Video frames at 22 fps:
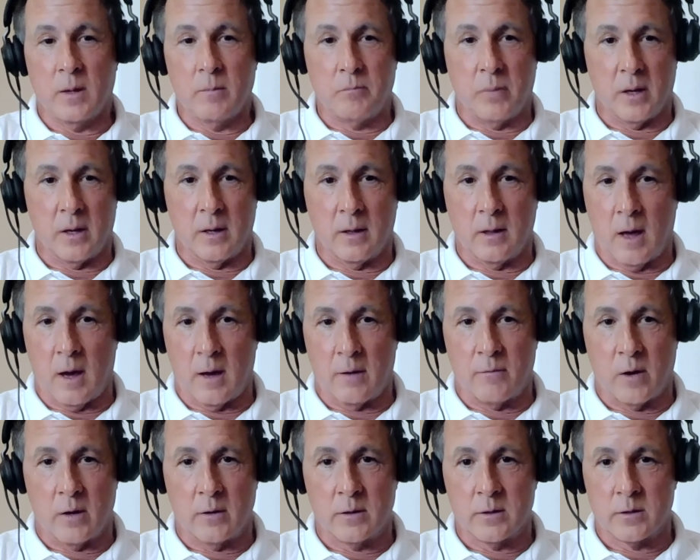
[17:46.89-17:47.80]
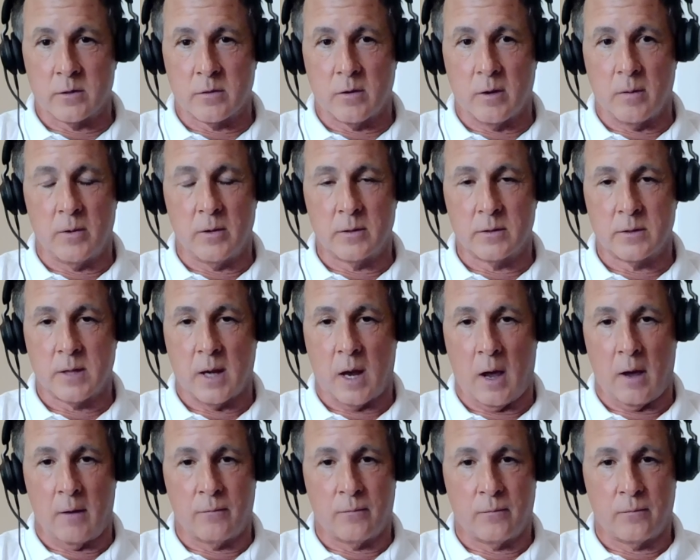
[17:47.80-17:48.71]
but a lot of our distributors
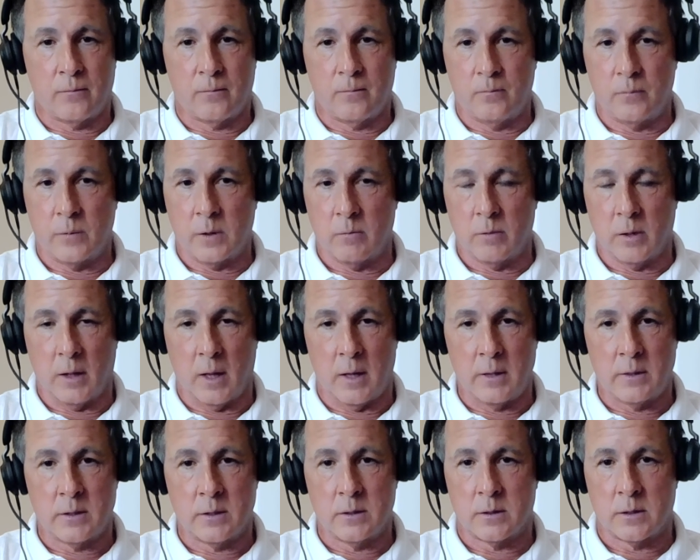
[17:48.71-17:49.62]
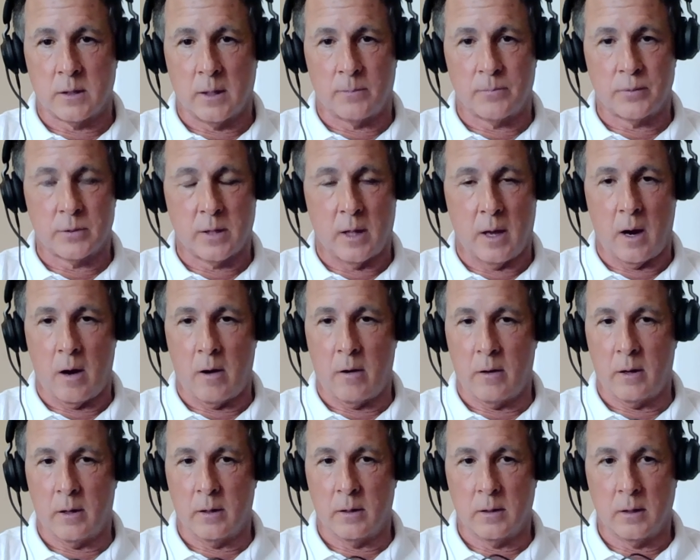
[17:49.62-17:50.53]
have relationships
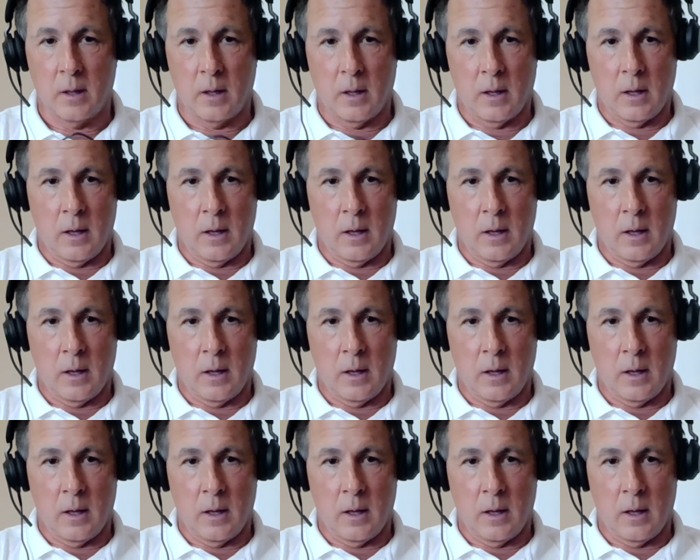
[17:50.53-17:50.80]
there, and